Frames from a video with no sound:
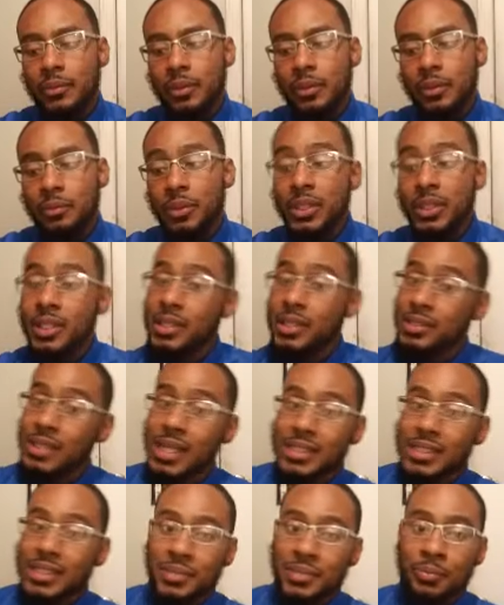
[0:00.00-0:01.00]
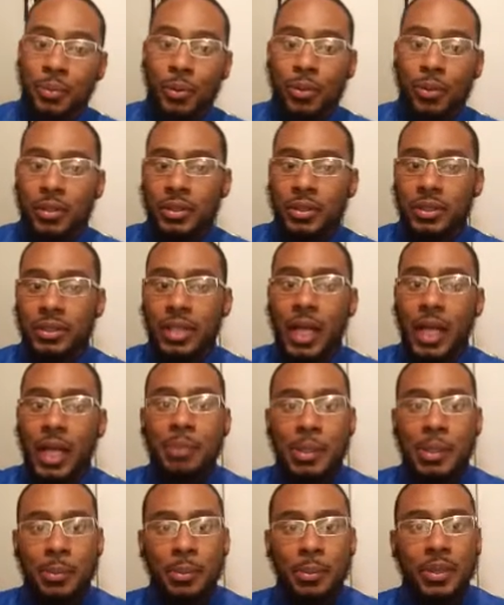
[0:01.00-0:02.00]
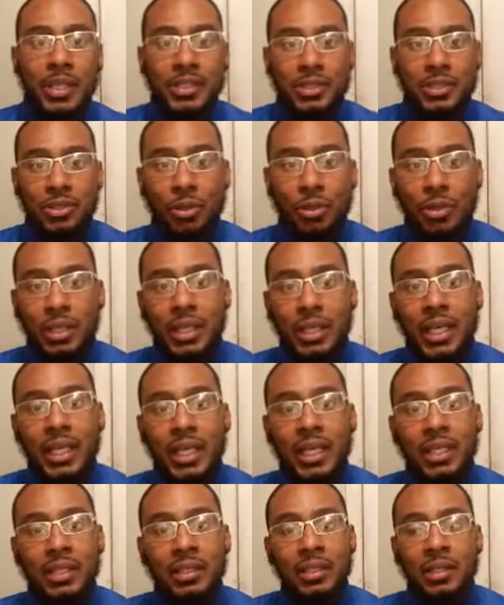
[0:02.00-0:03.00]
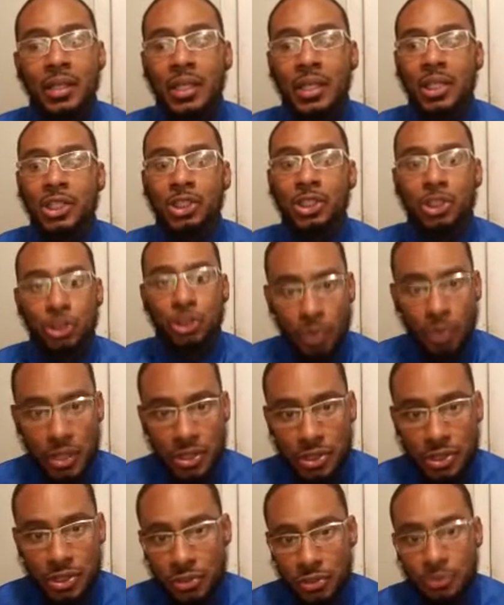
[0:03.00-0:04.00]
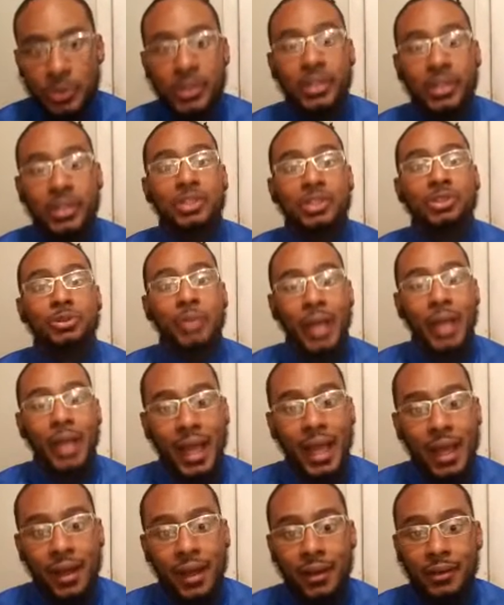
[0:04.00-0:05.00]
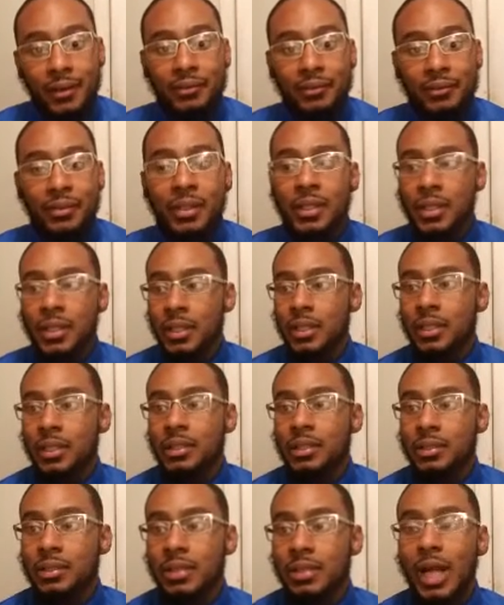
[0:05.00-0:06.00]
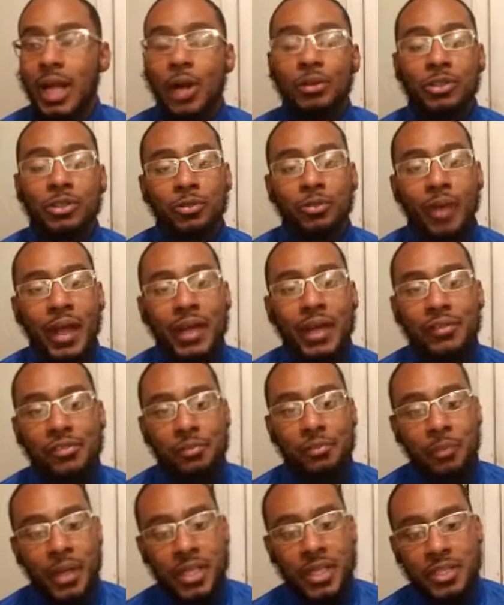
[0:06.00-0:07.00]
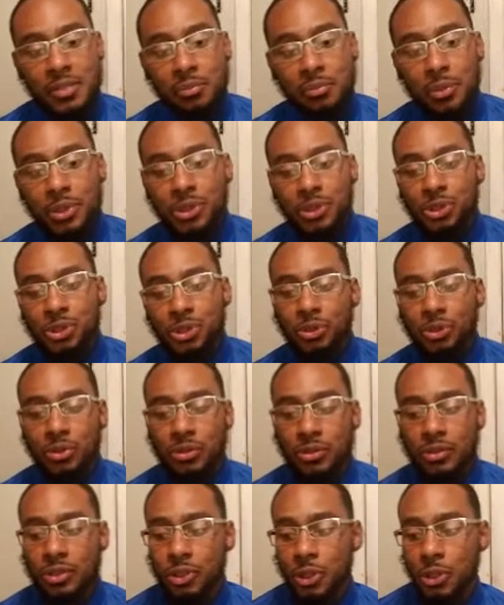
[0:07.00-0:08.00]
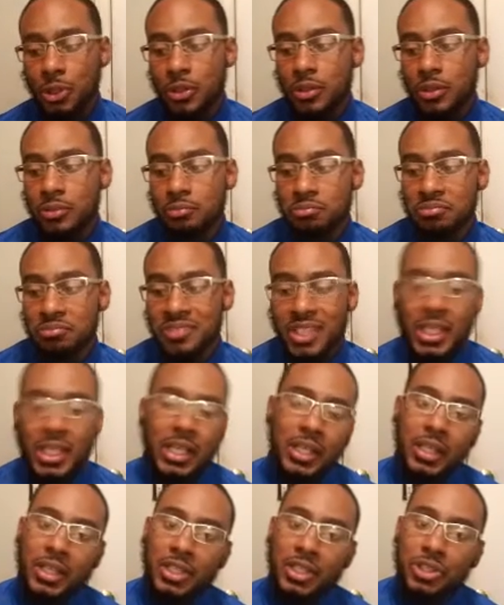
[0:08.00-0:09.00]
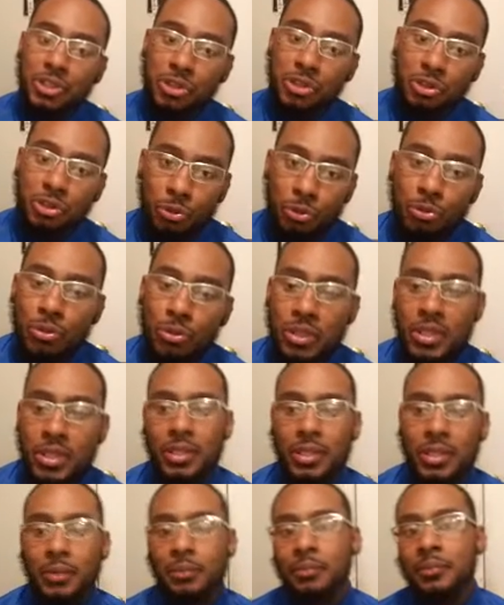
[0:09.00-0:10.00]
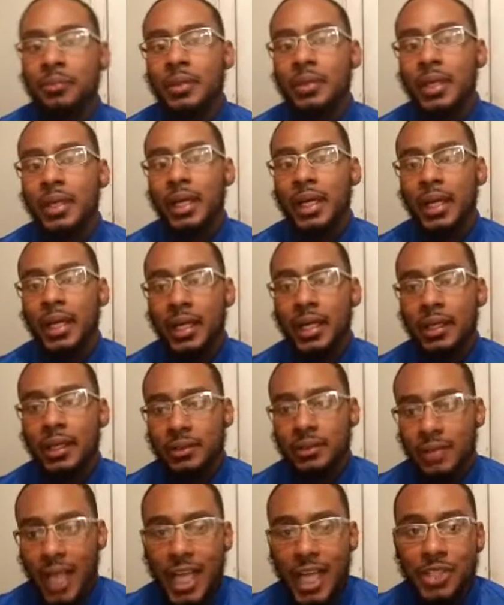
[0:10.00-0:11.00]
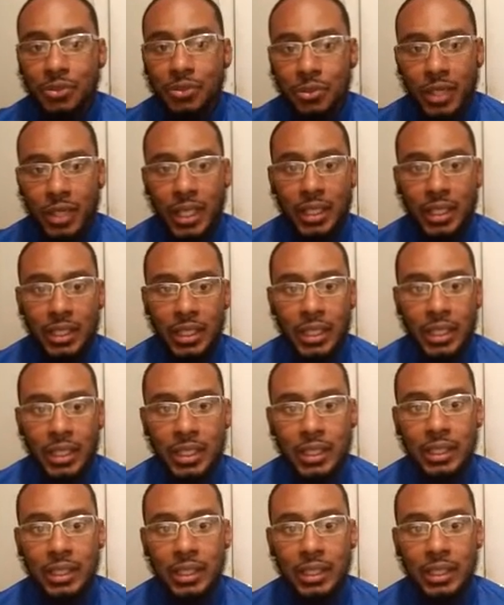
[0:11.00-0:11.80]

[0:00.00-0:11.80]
Because that's important. Like people need to know that they can trust you because you have not only the right information, but you're getting it through to them. And that's what they need.